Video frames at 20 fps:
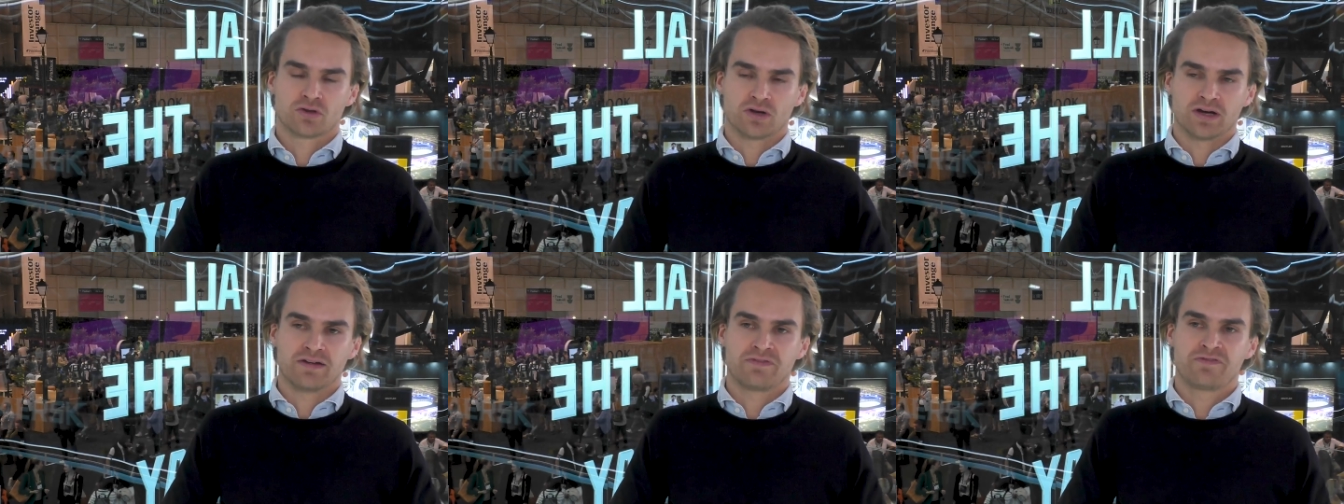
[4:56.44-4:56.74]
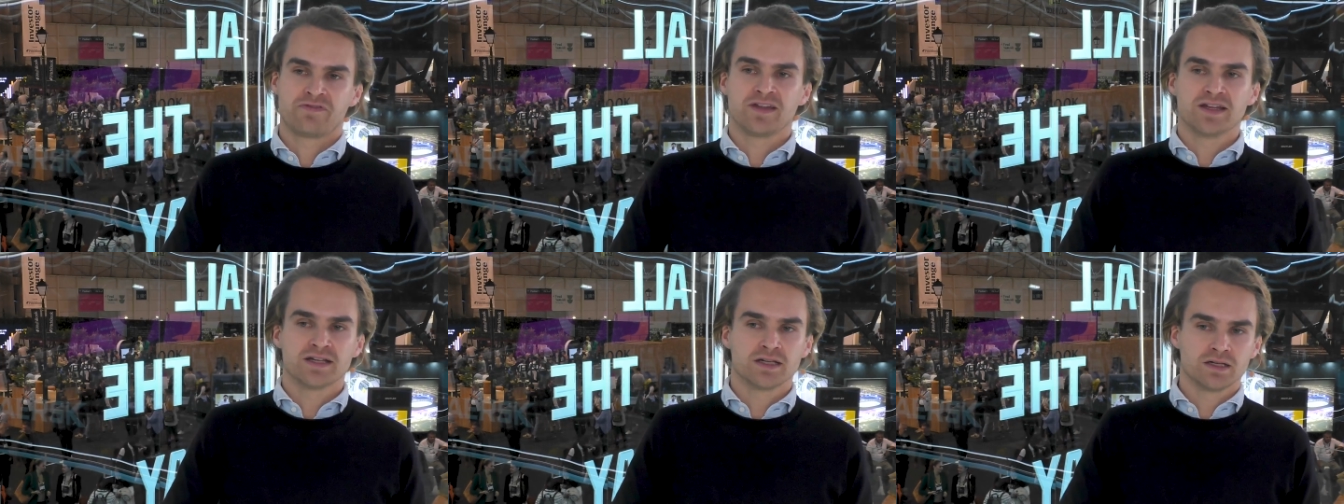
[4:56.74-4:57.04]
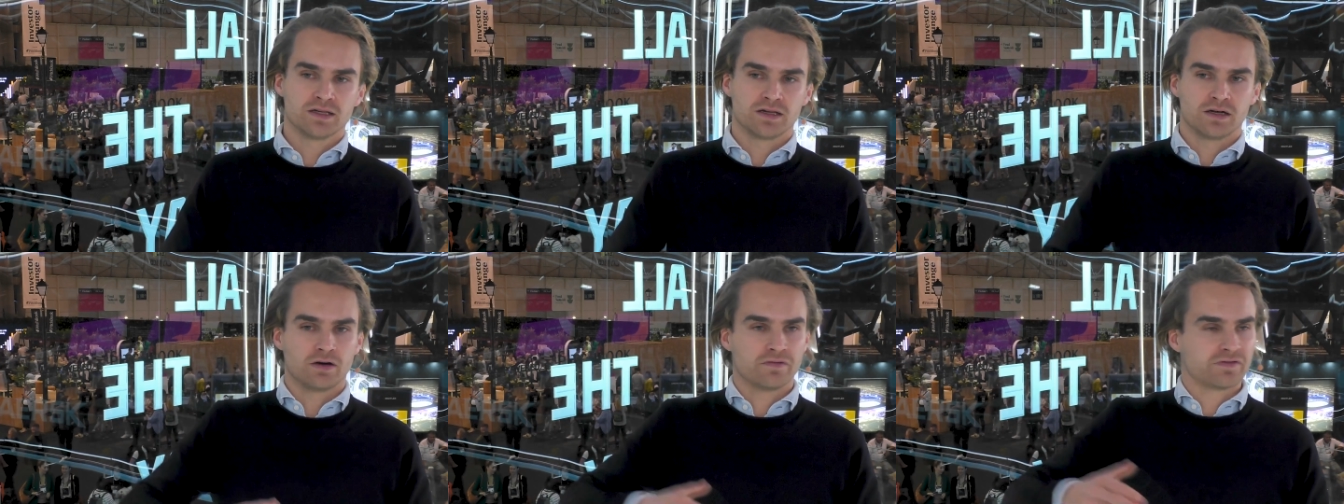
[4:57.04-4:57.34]
I
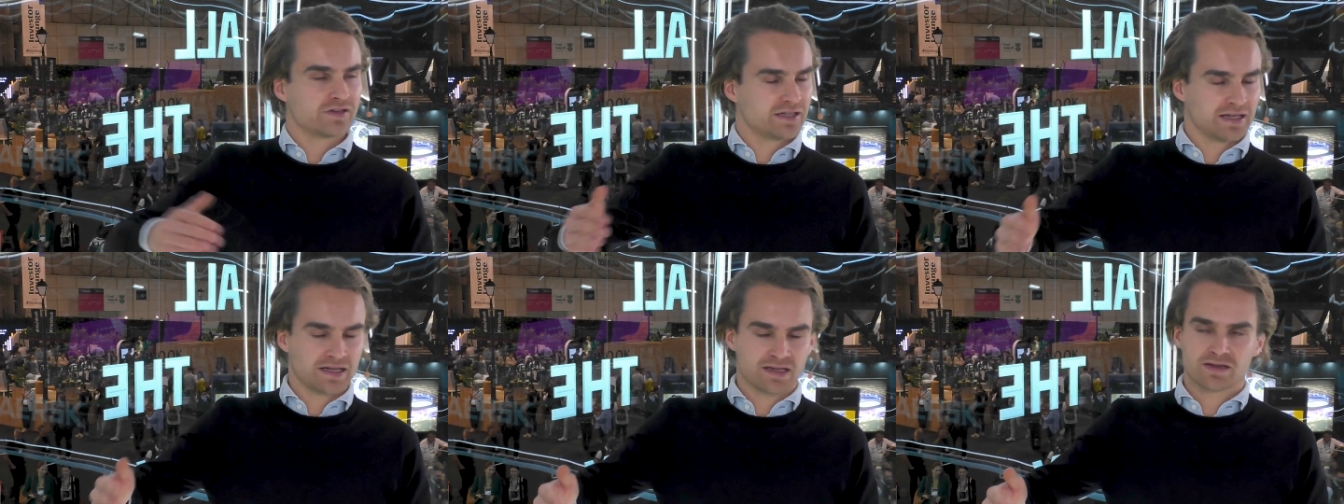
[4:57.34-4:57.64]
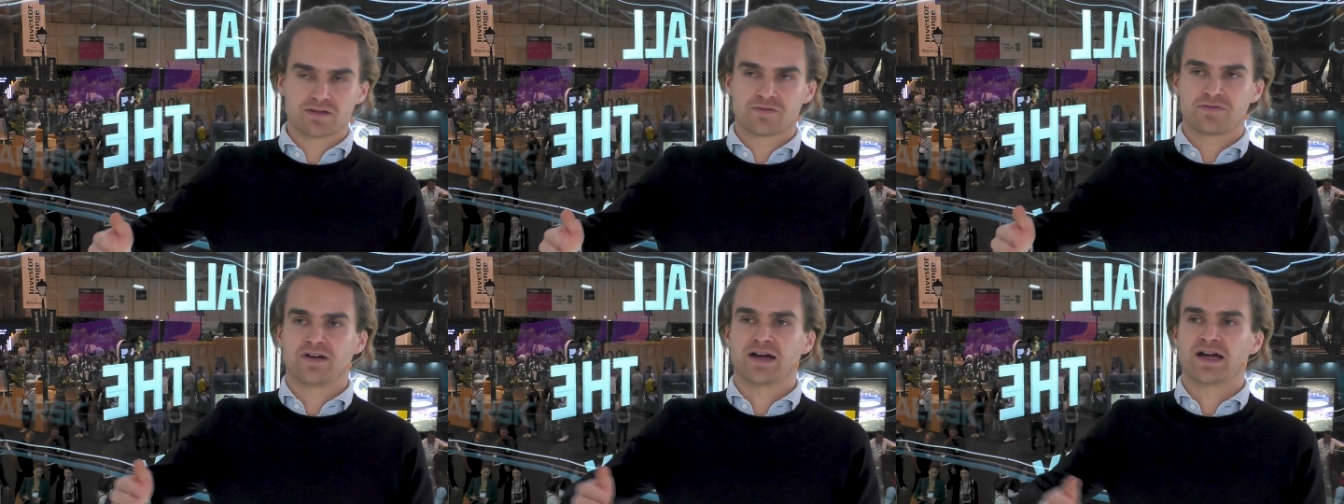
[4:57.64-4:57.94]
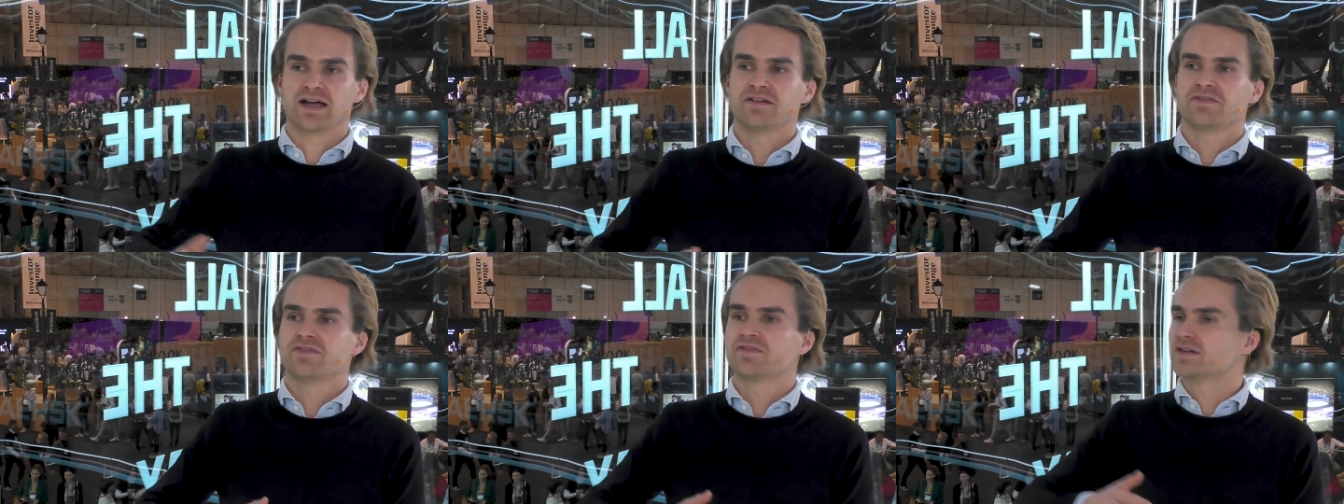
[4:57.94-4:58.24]
feel over the next
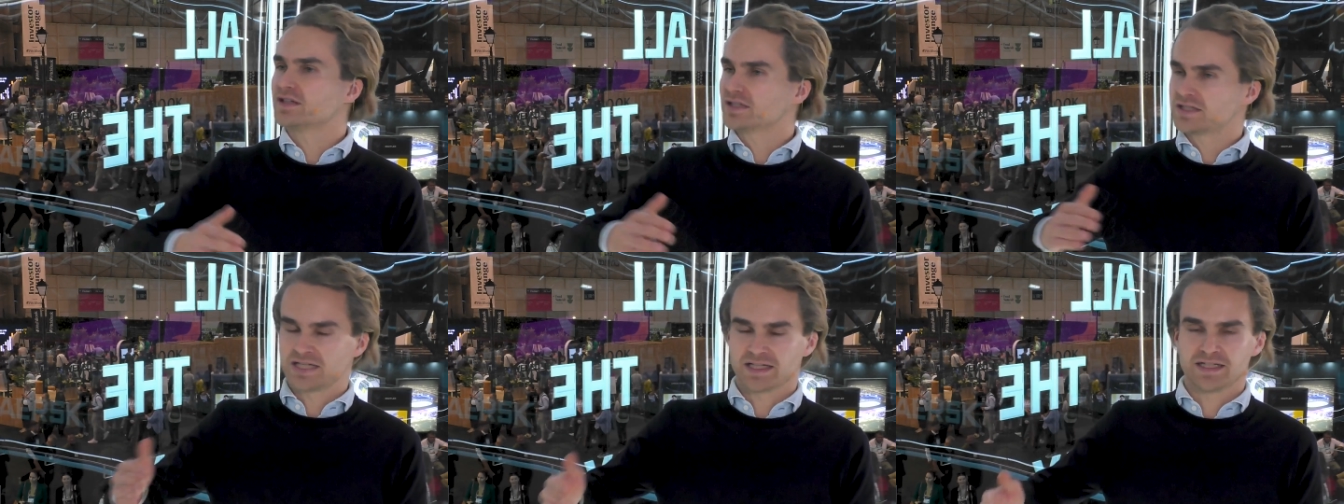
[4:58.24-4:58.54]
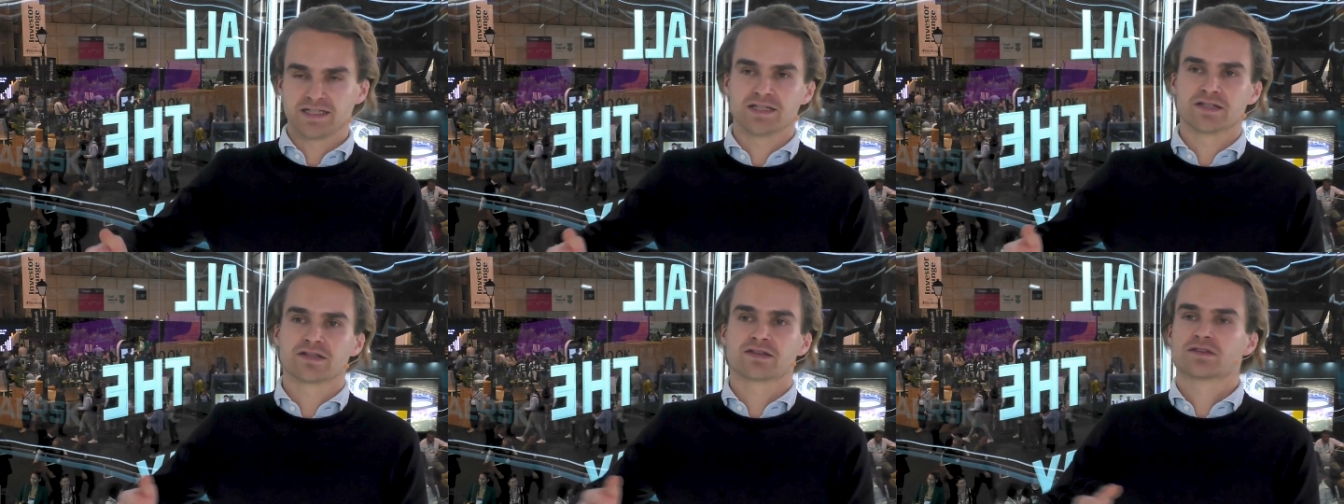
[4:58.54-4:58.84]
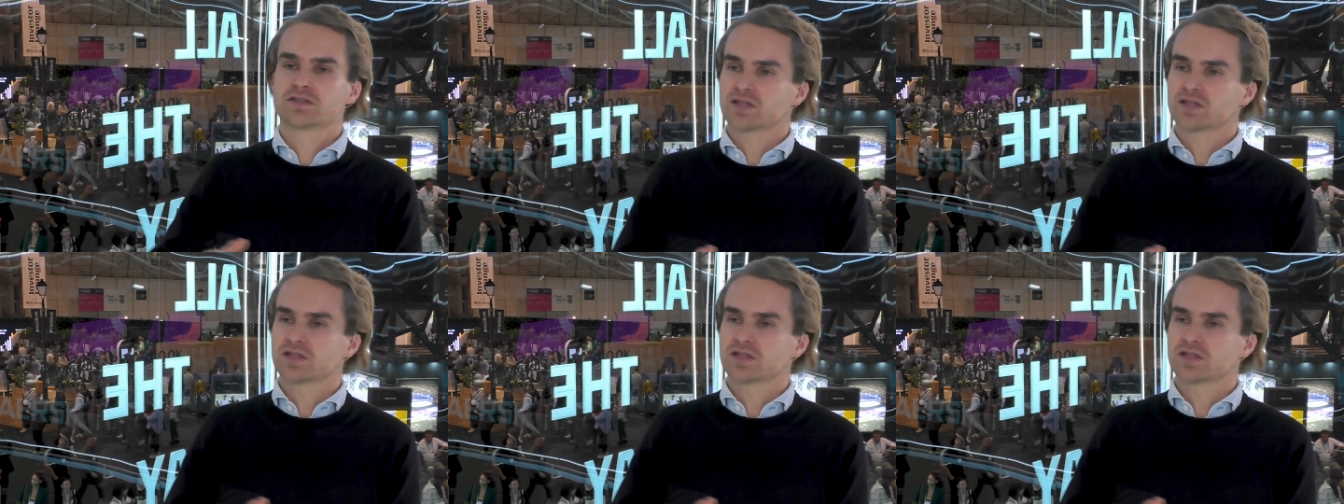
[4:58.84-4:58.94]
five, ten years,